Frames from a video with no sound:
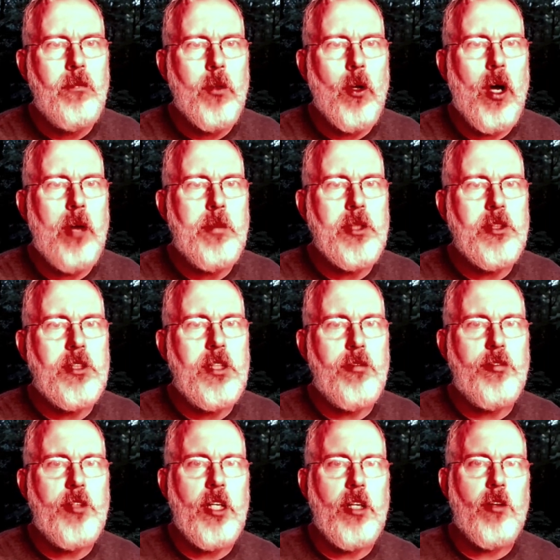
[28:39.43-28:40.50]
no, oh, I've been
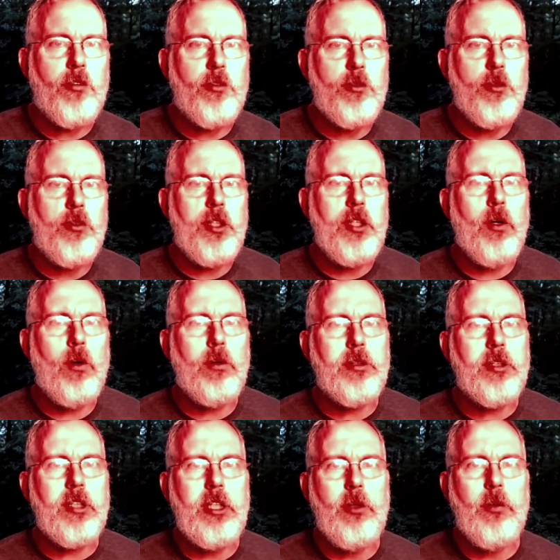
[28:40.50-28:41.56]
sifting through the
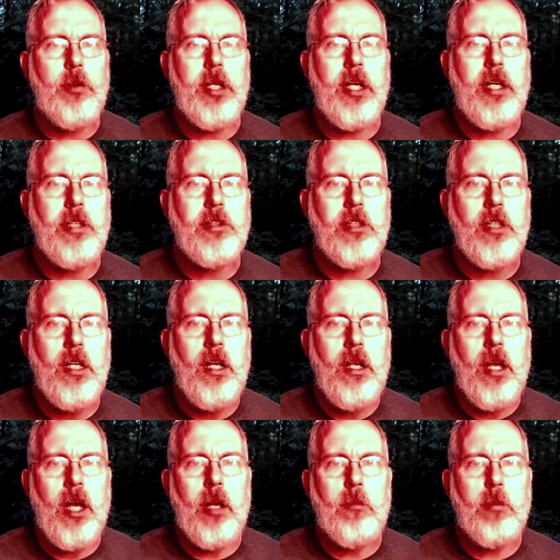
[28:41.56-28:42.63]
older Q&As
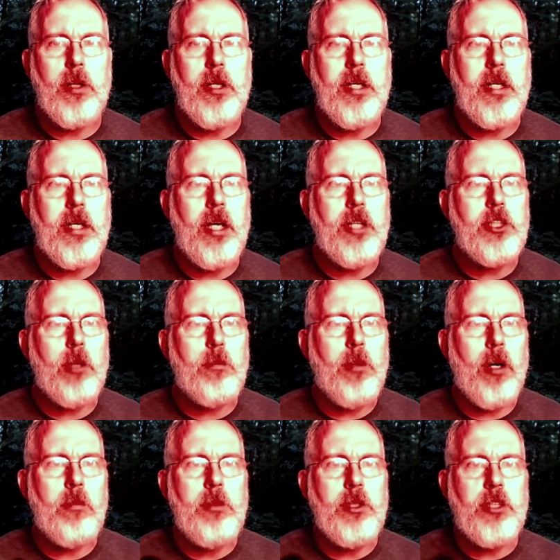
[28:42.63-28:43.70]
and playing catch up
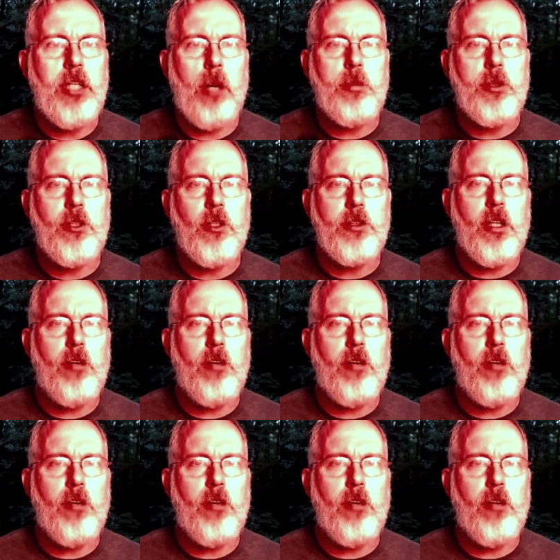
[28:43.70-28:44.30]
on missed episodes.